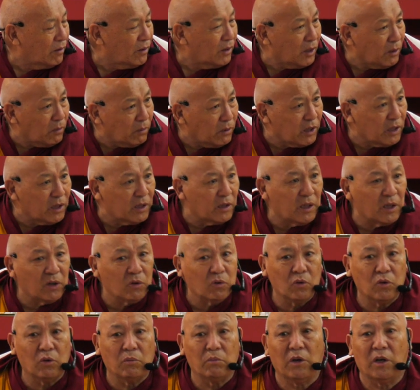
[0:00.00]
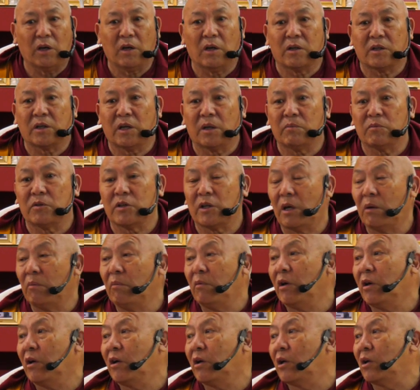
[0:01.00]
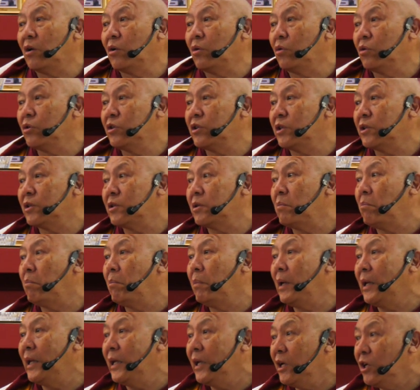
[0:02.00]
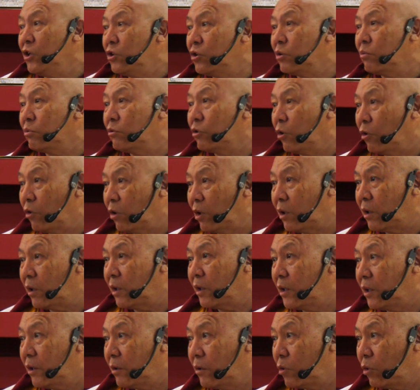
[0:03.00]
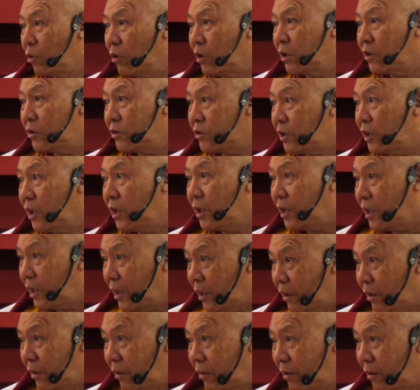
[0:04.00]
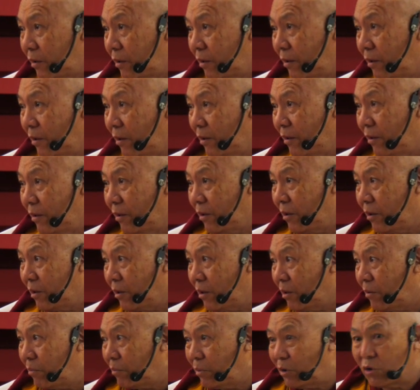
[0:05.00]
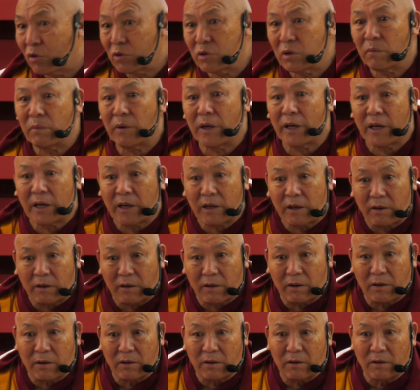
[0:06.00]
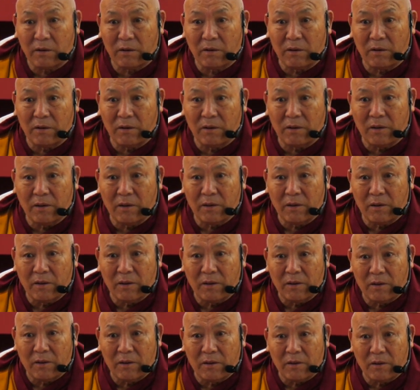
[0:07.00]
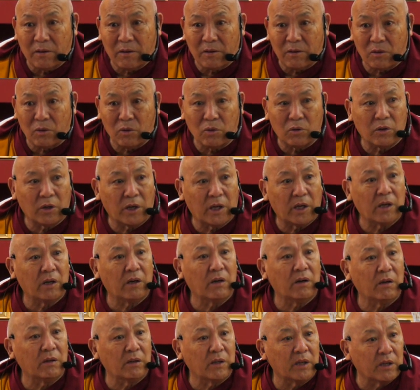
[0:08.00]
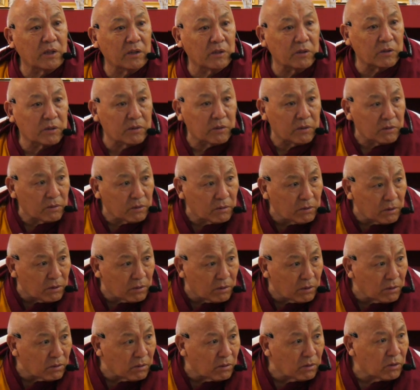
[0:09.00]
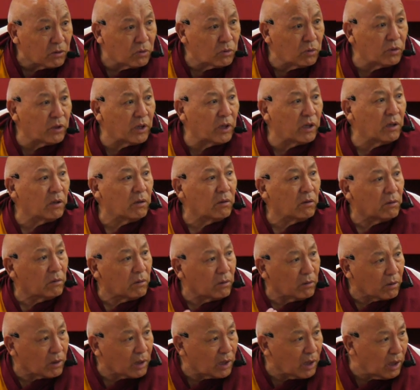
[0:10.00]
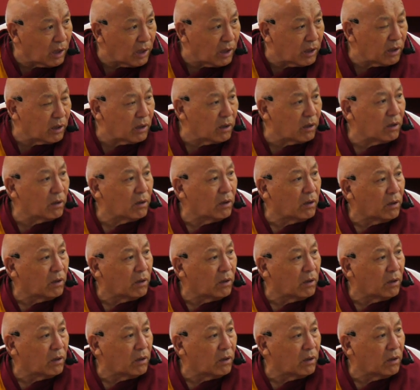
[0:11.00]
Even in economical terms, America loses billions of dollars in a year because of anger. Due to anger, there is shooting, killing,